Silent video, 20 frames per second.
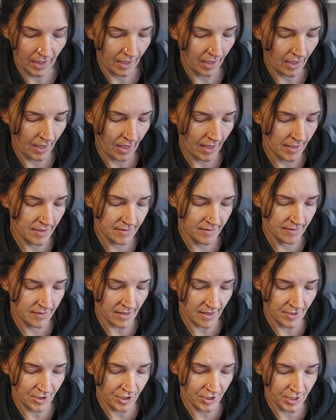And
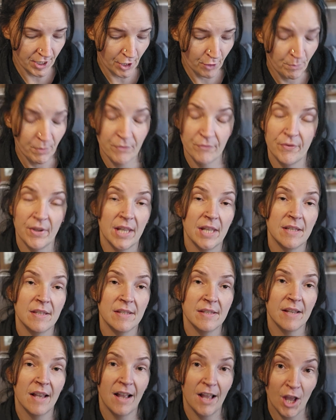I just hope it
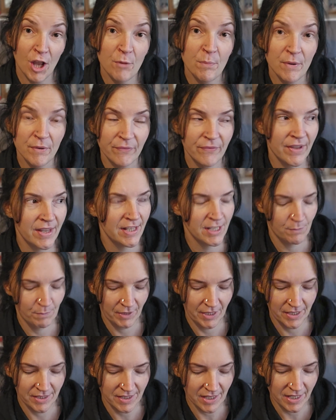fits. I hope it fits
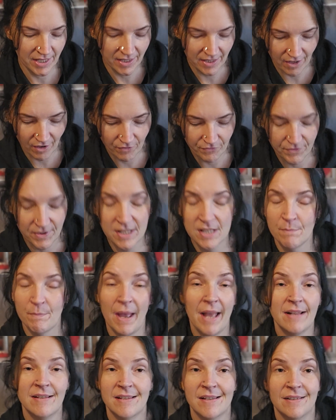because I love this
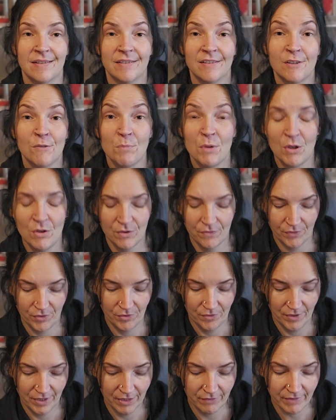pattern. It's
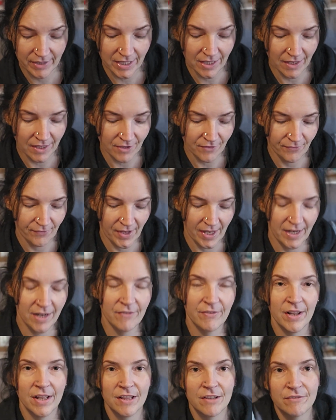beautiful. I really like the feel
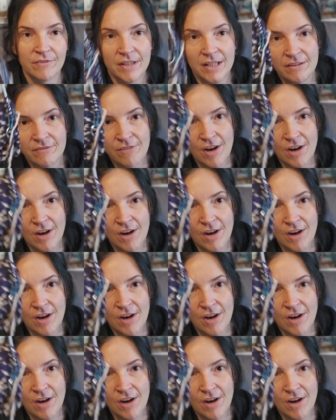of like the really